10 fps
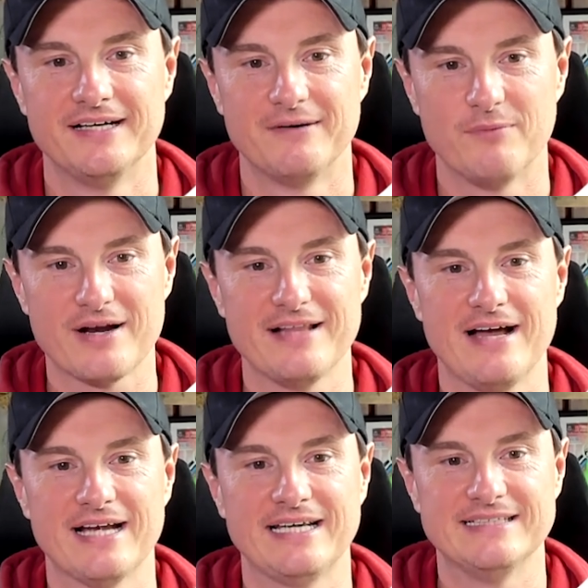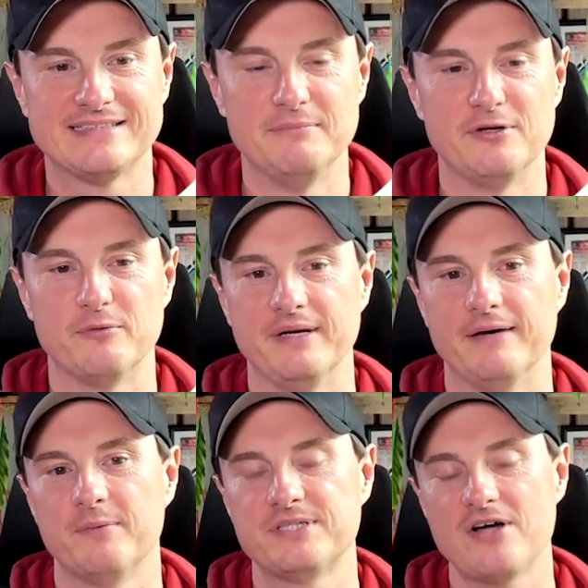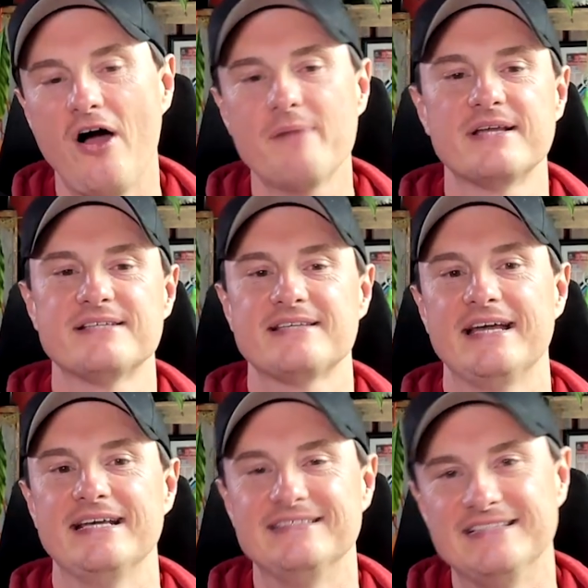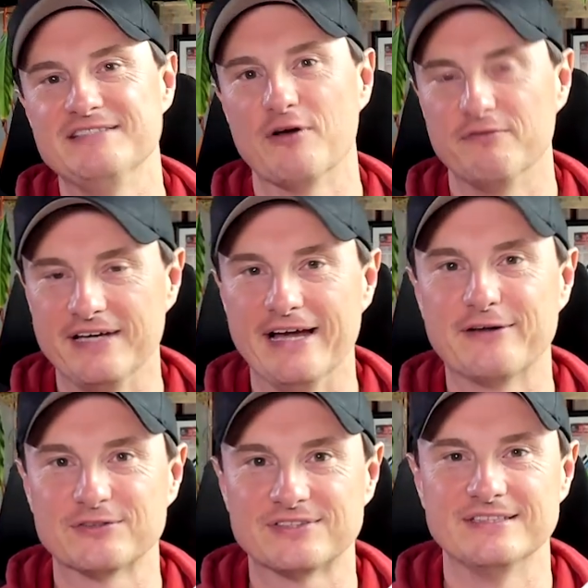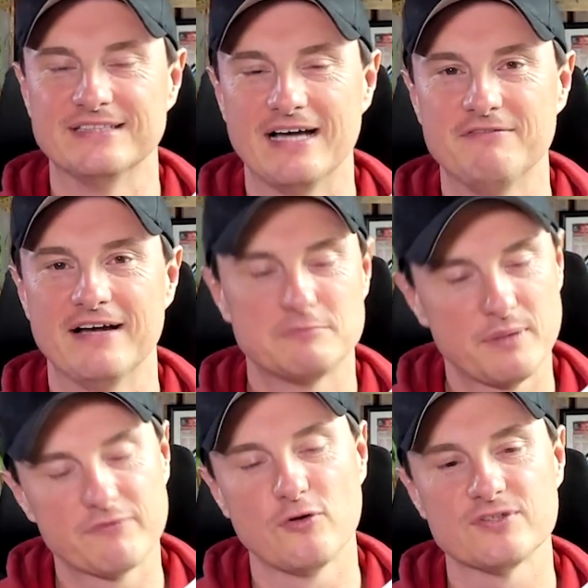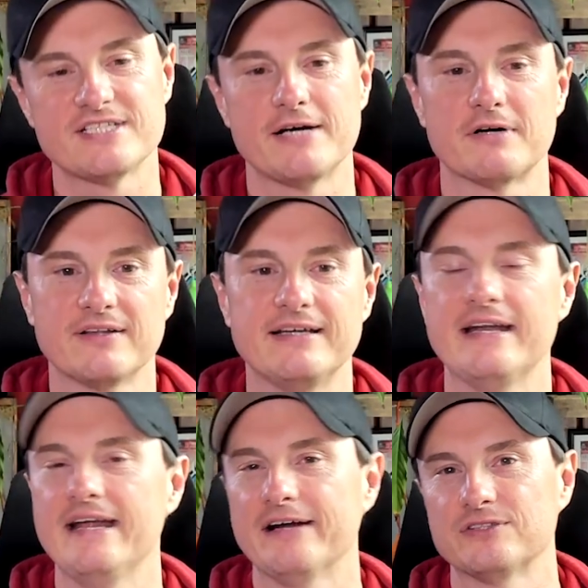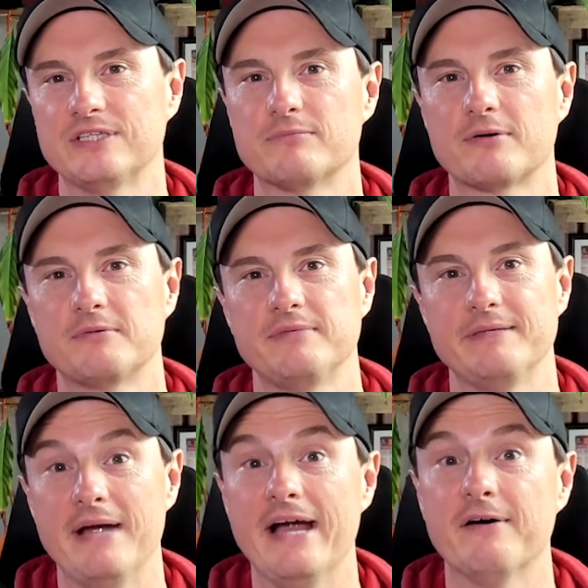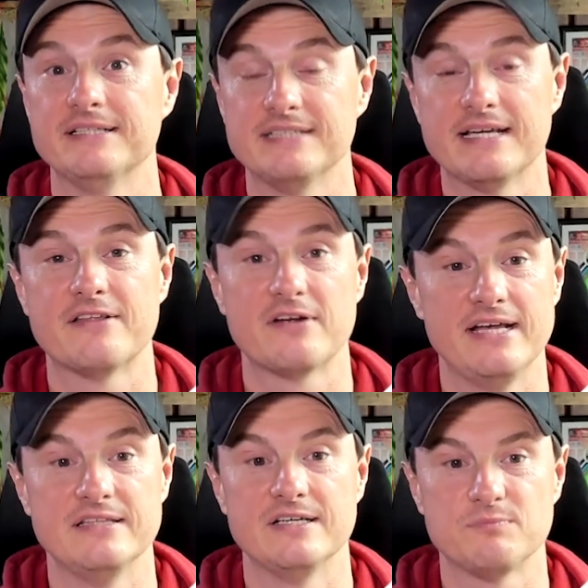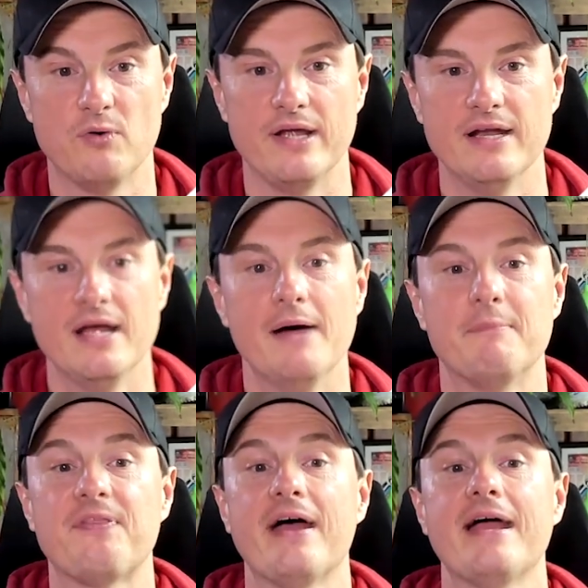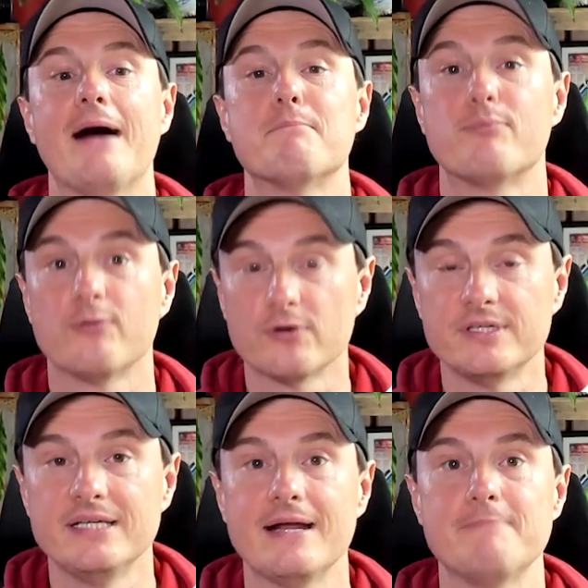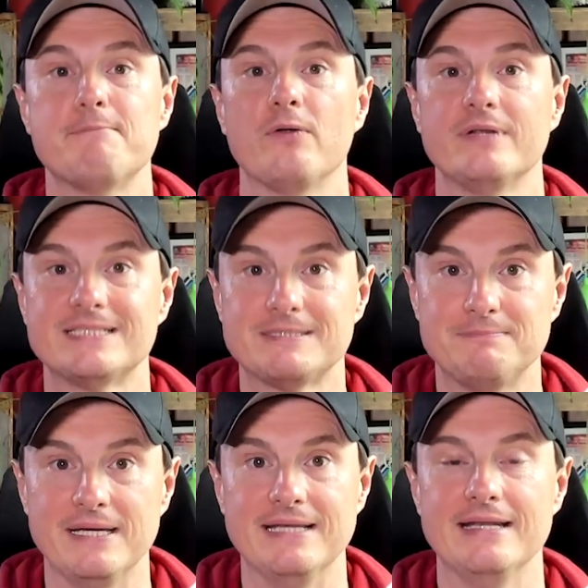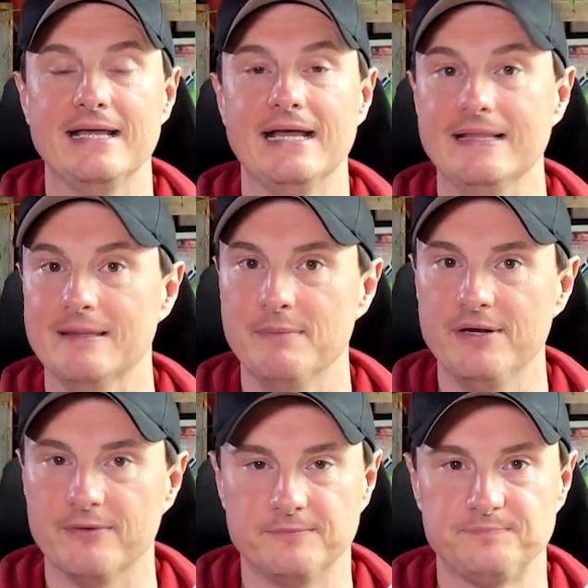What I like is the middle bit, which I'm going to say is the Sophie Ecclestone effect. But of course, Sarah Glenn and Ecclestone probably pairing together in this point. But they are brilliant at bowling spin in the middle.